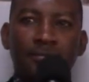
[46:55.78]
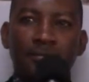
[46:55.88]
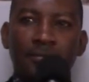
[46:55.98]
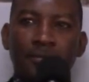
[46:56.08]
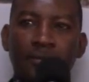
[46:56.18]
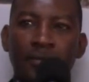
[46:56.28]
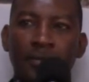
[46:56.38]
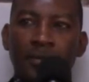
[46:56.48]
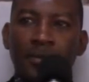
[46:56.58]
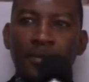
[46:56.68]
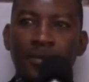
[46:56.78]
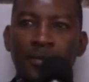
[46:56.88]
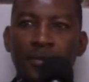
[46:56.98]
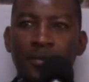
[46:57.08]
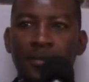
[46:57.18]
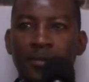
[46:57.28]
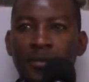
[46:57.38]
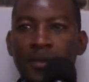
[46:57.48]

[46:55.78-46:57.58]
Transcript: (silence)